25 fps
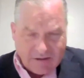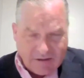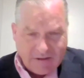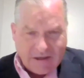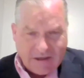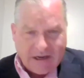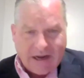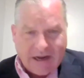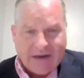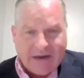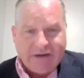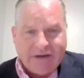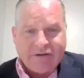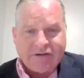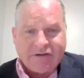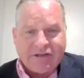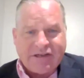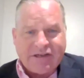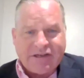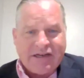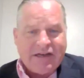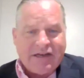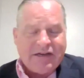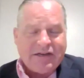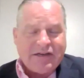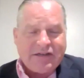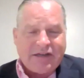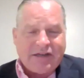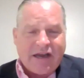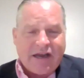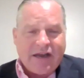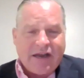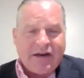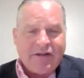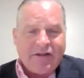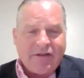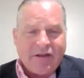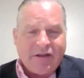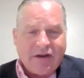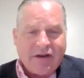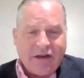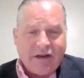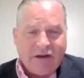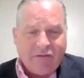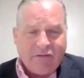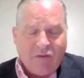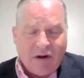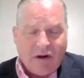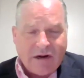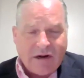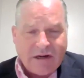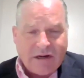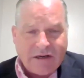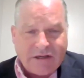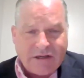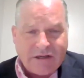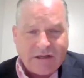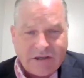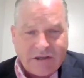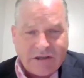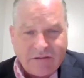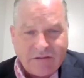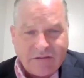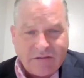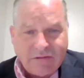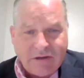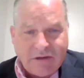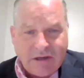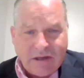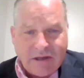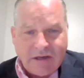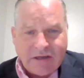the IOC decided that it wanted to